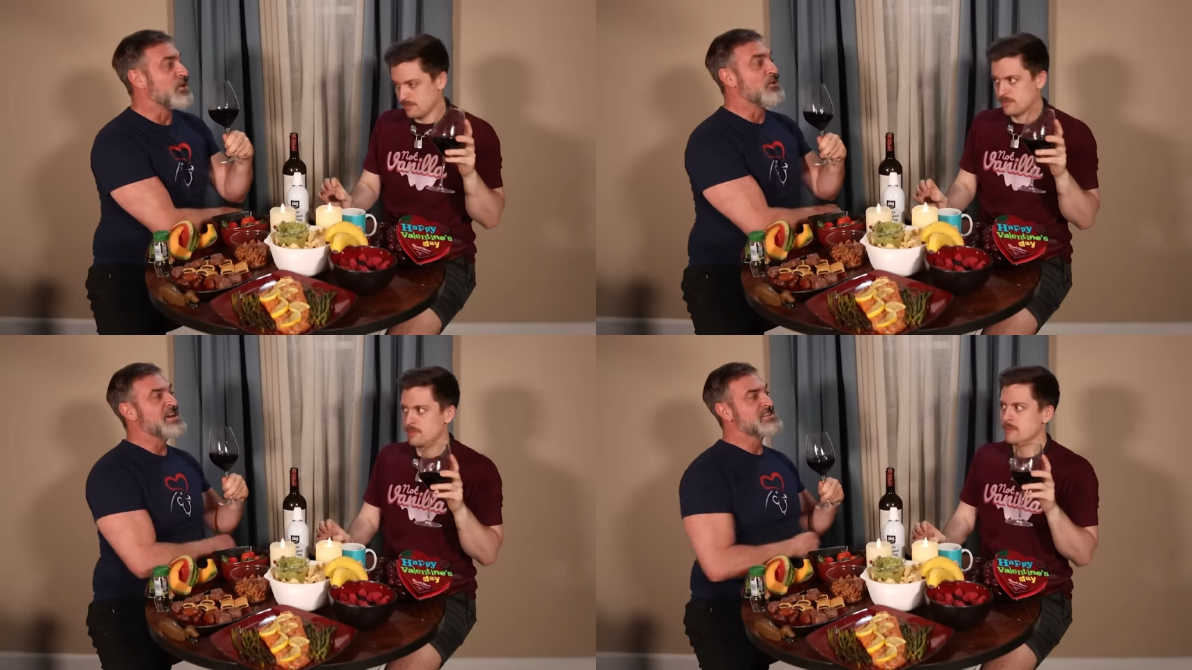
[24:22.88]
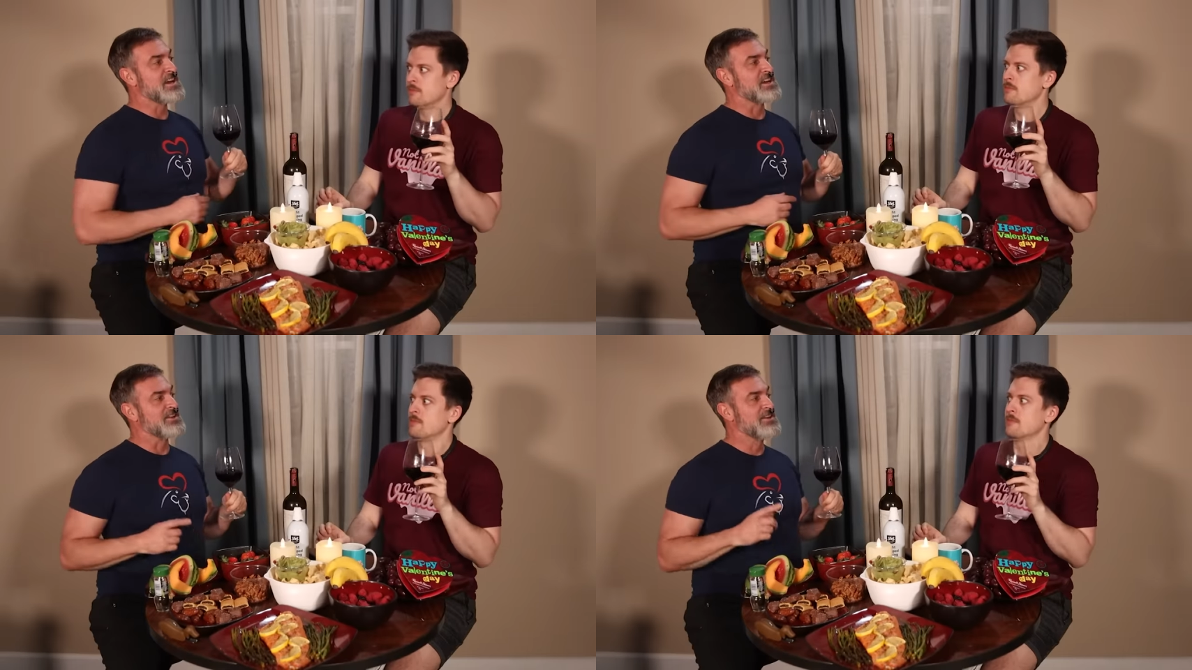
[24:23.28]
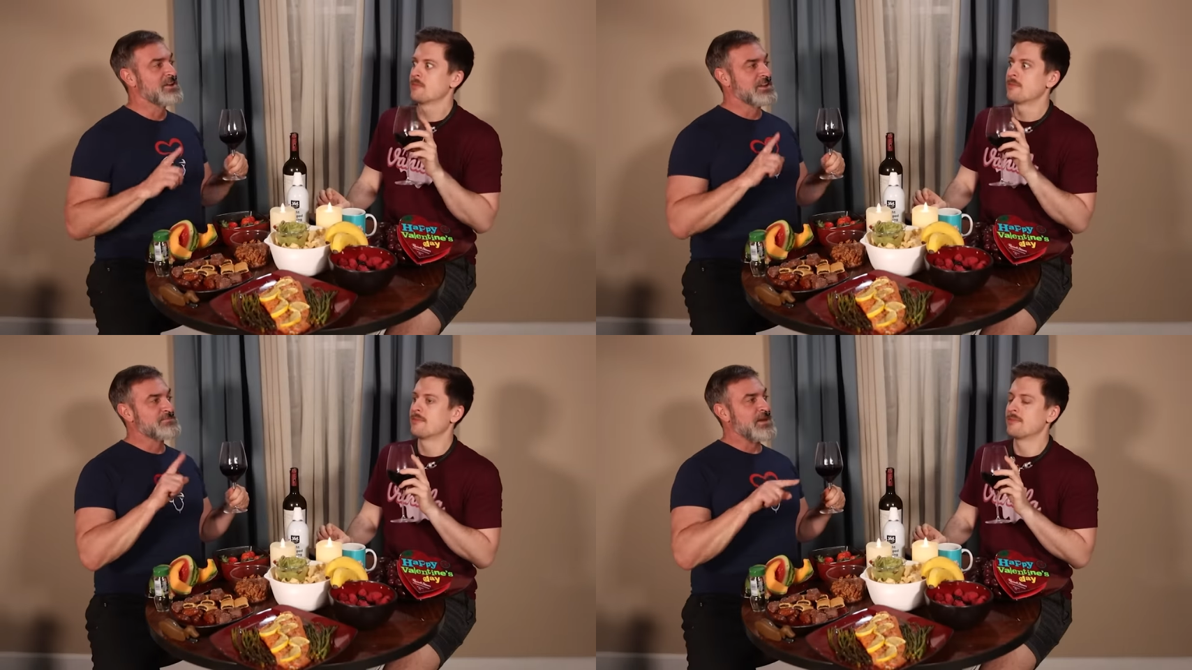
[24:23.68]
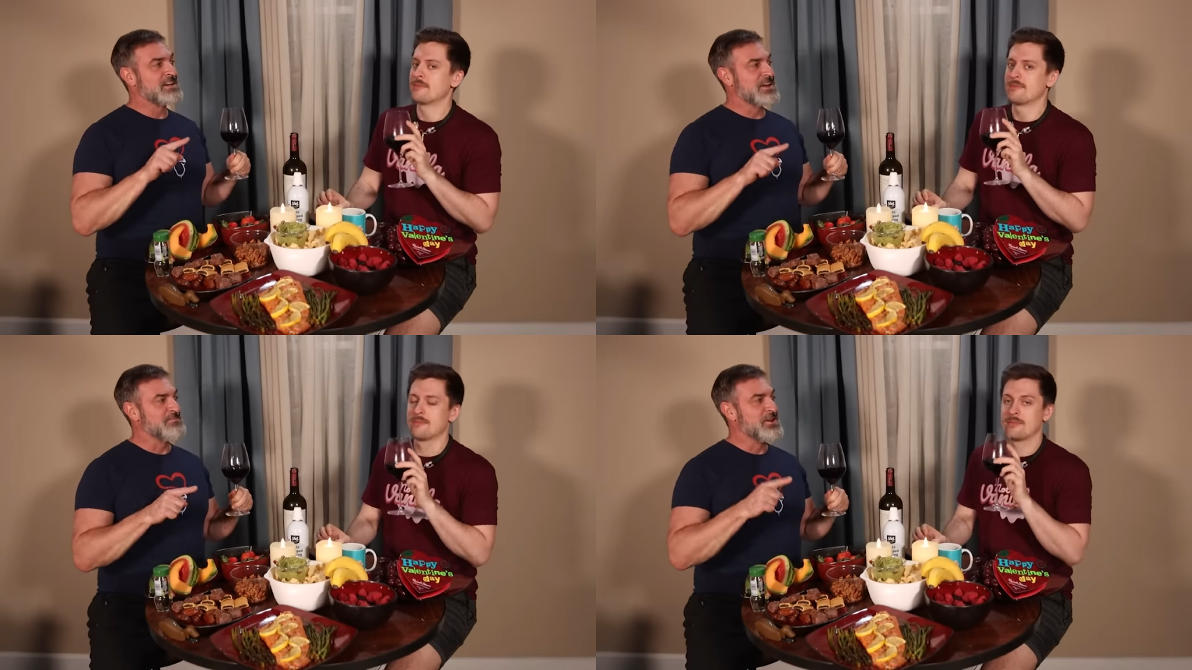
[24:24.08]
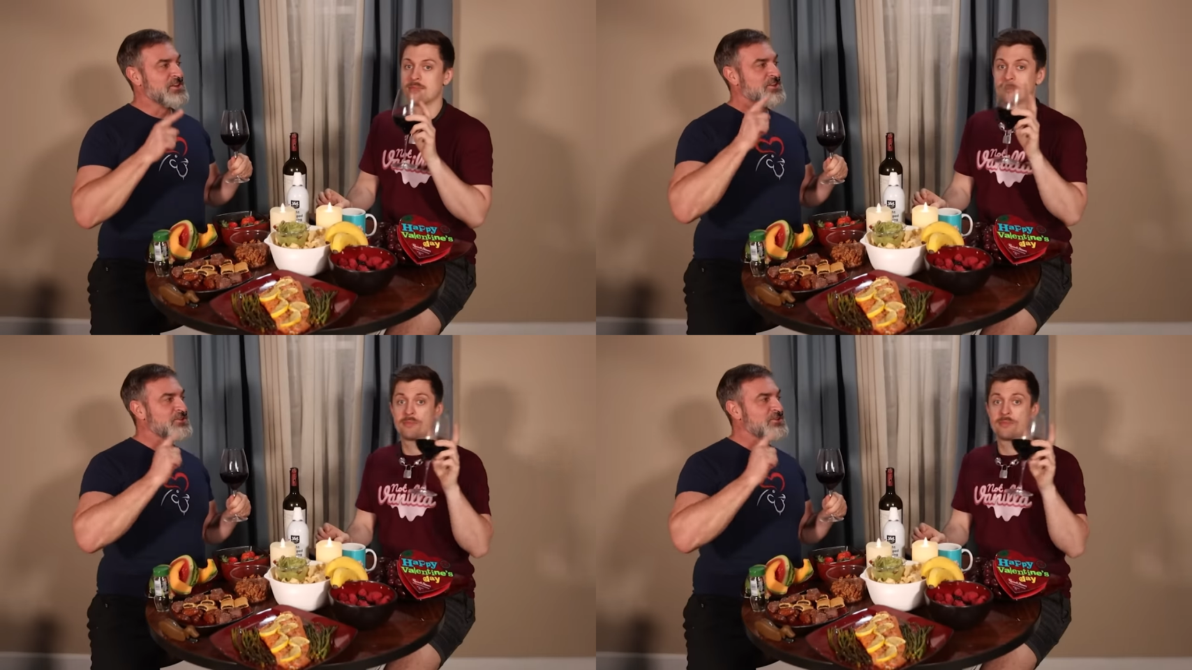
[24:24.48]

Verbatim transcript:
Speaker 1: So wait a second. Let's back up.